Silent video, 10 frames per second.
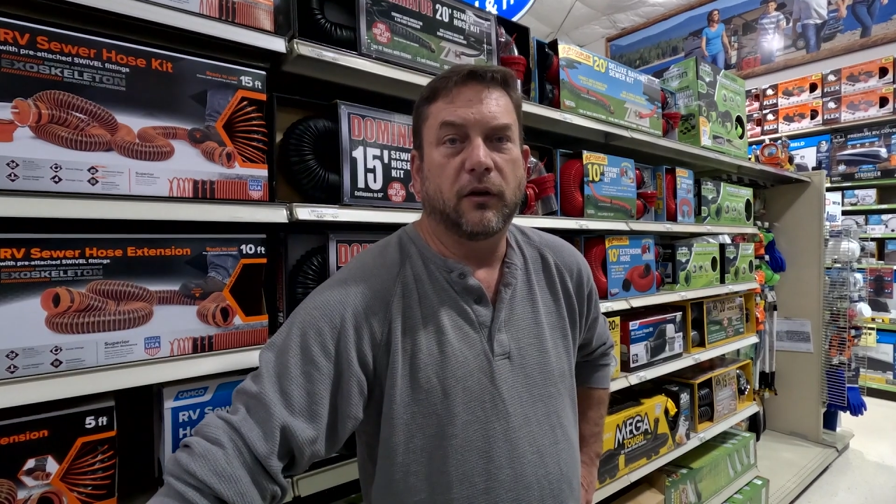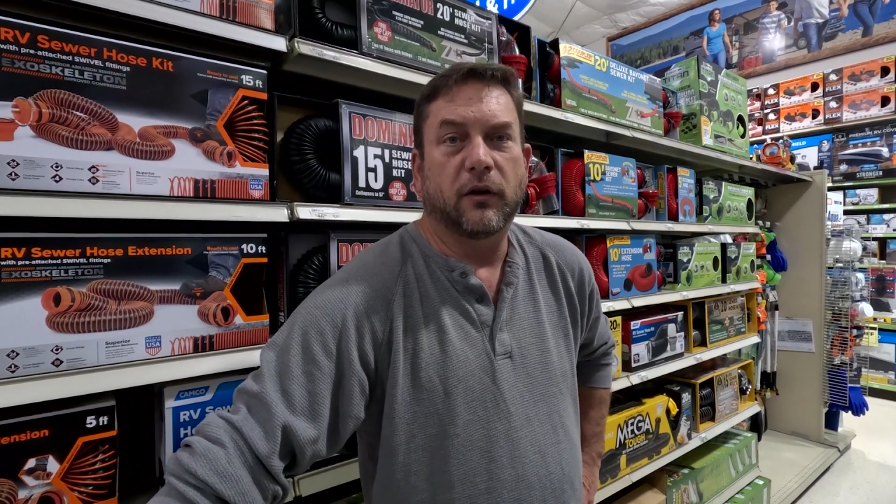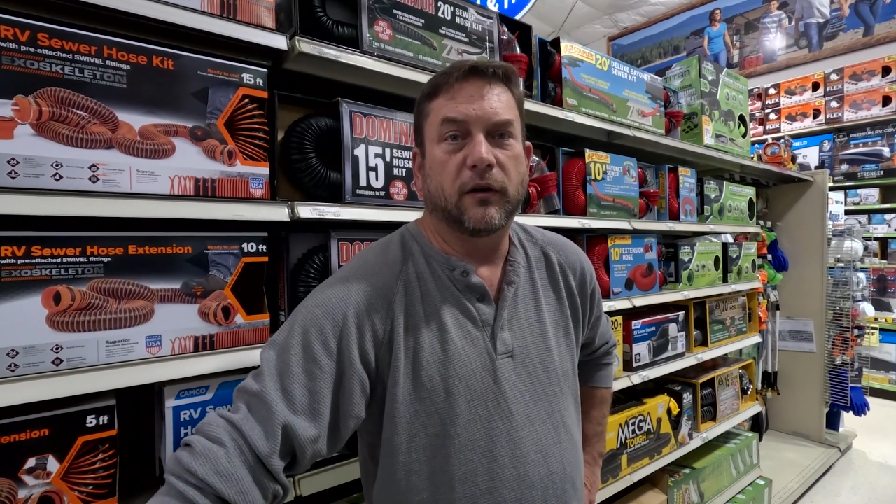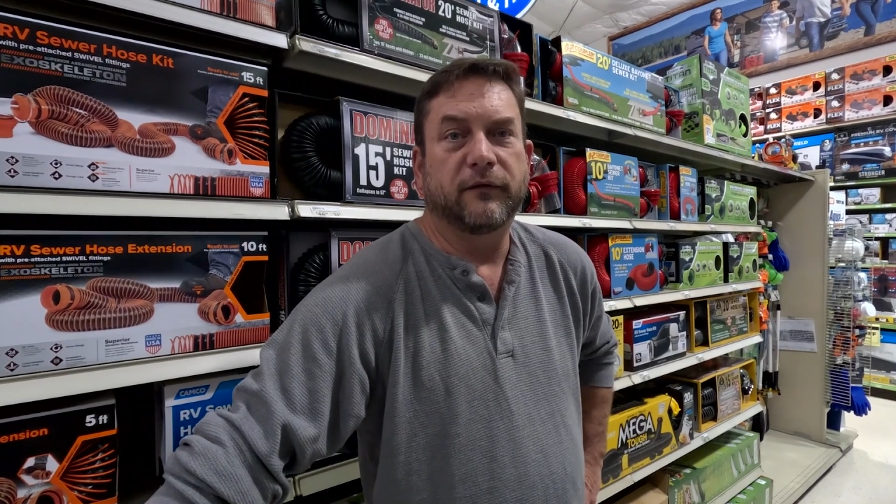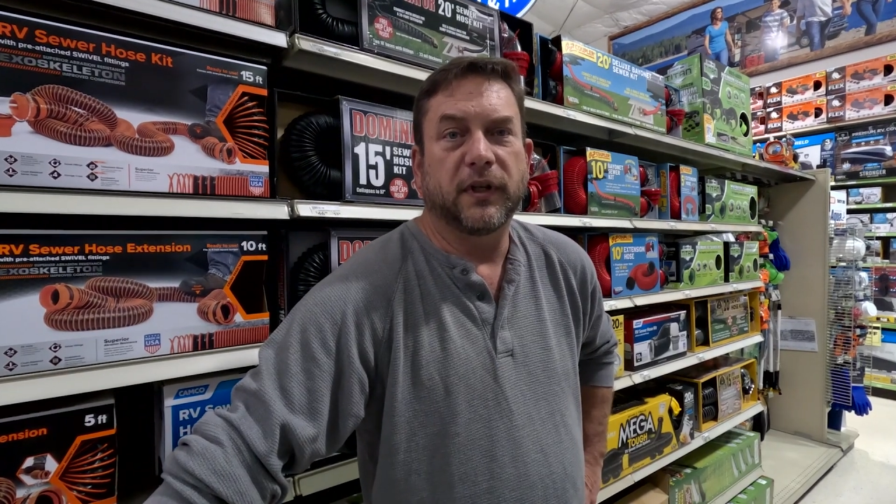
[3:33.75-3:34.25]

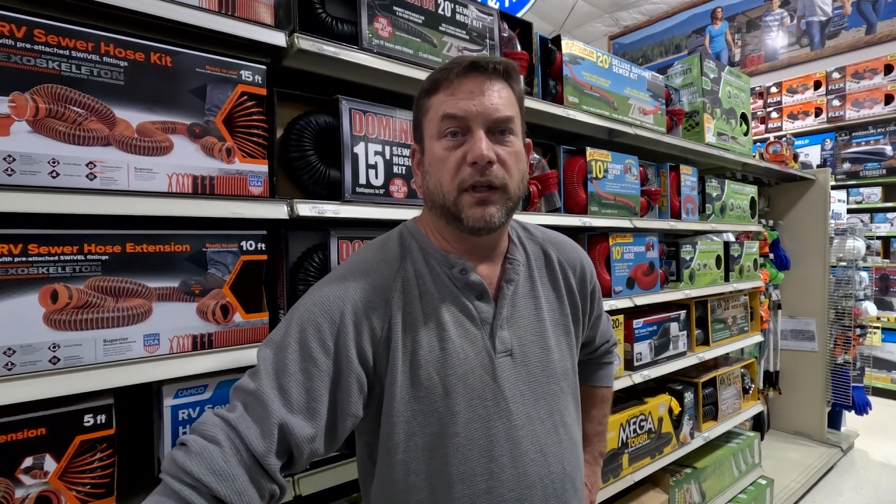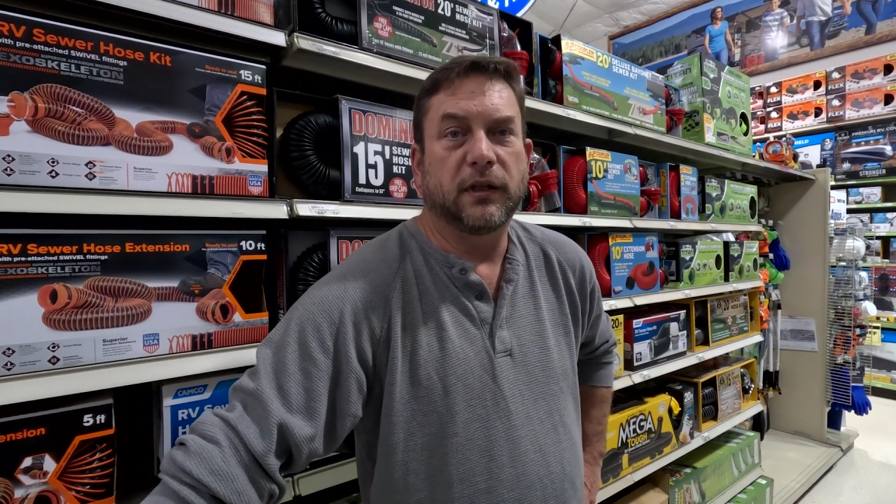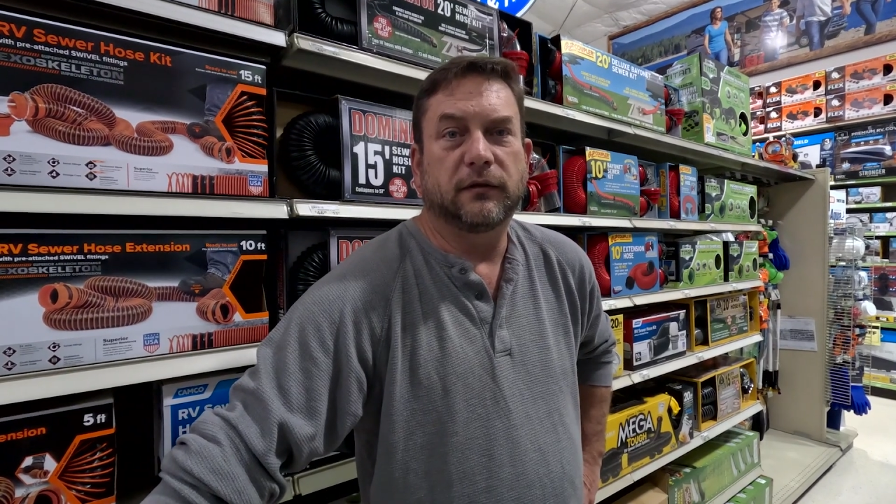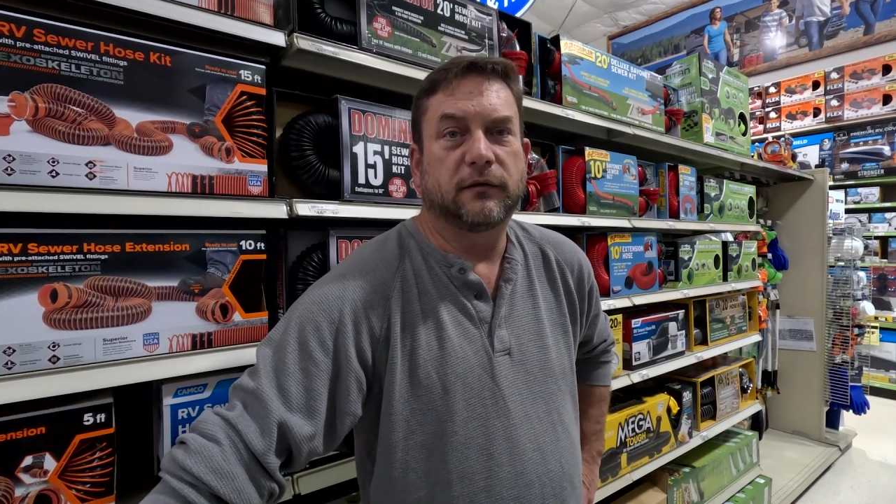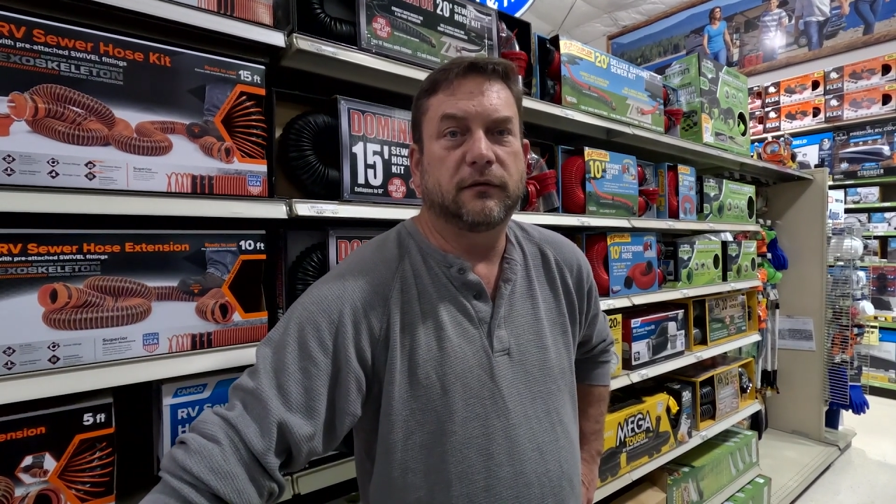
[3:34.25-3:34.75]
R
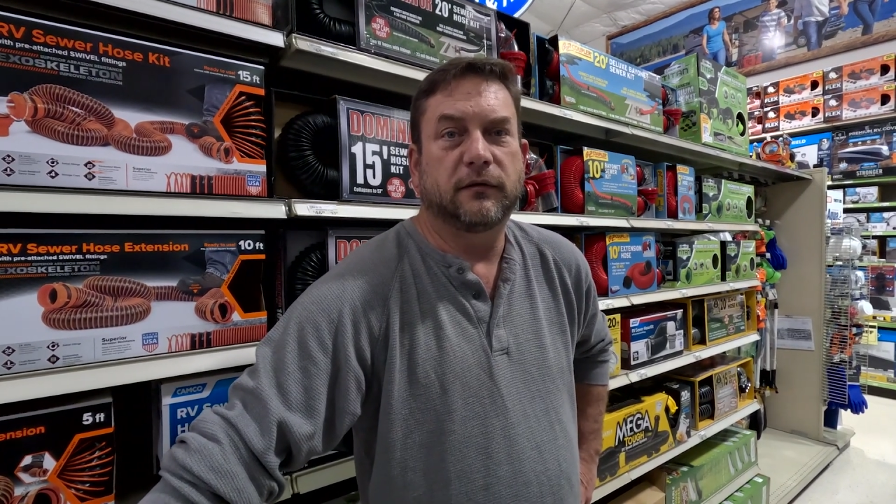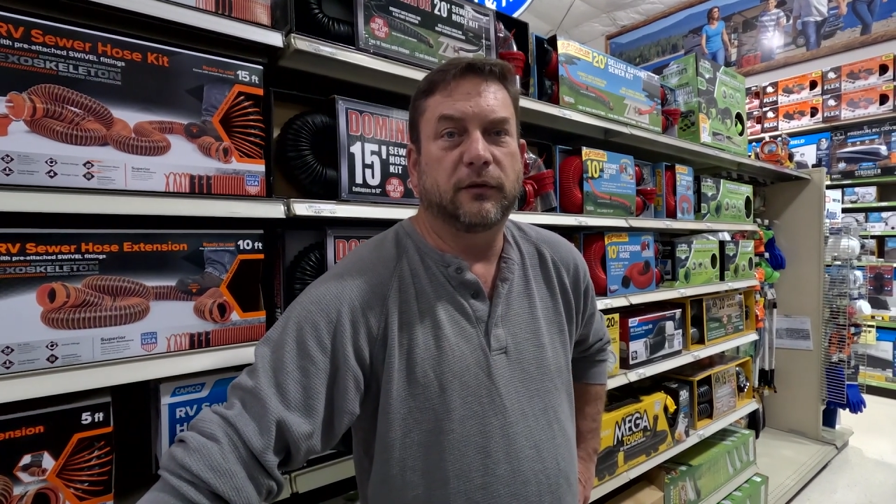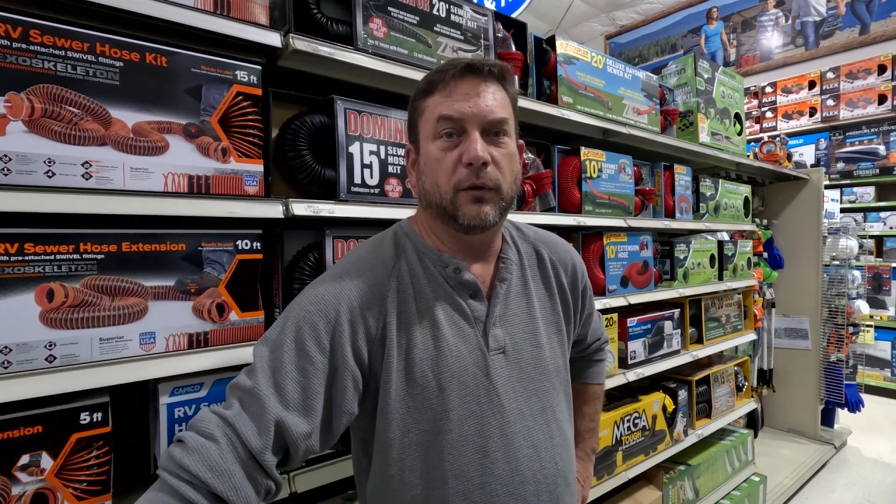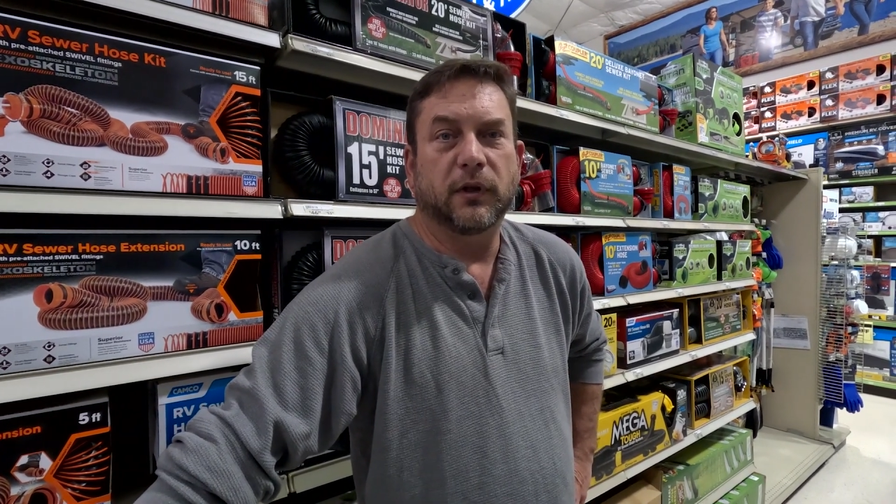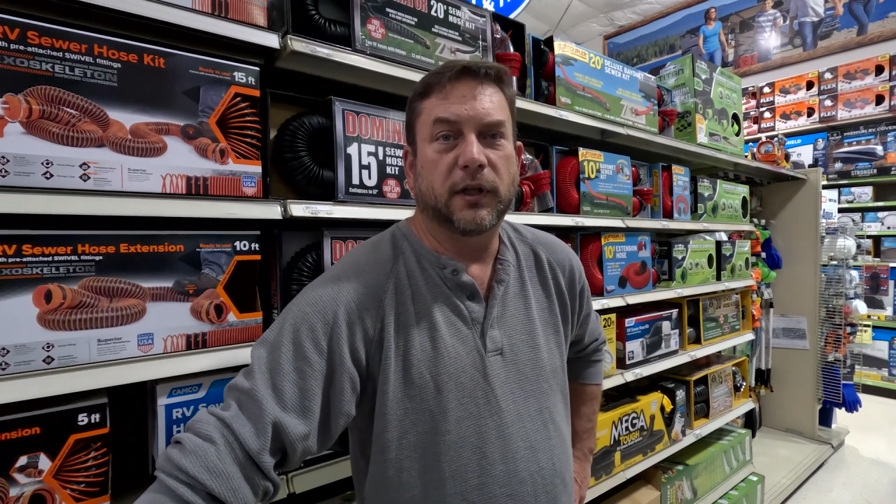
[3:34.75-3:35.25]
V
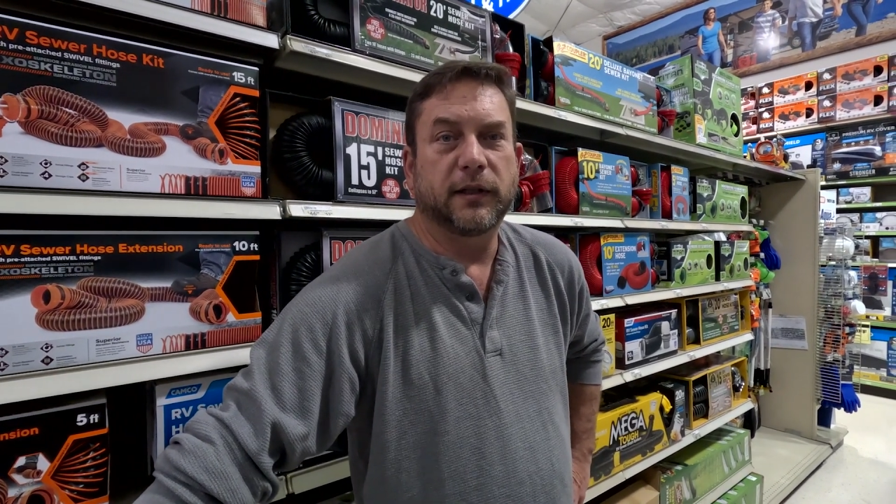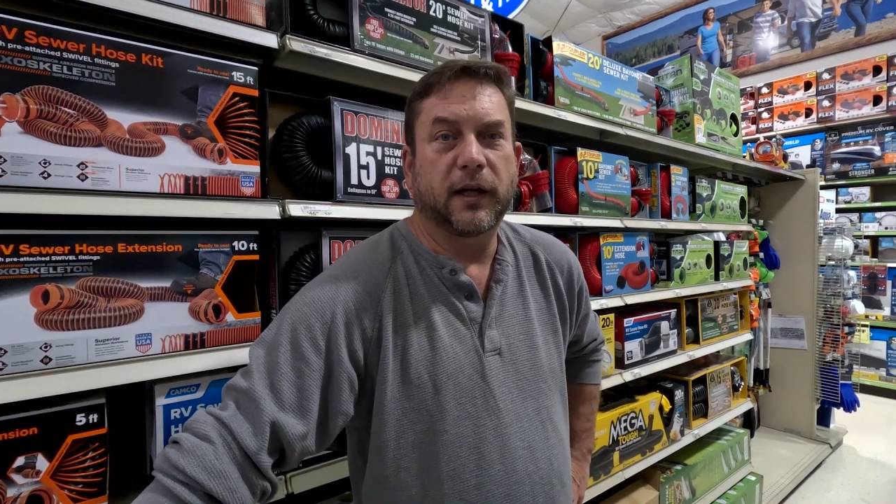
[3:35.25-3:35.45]
Toilet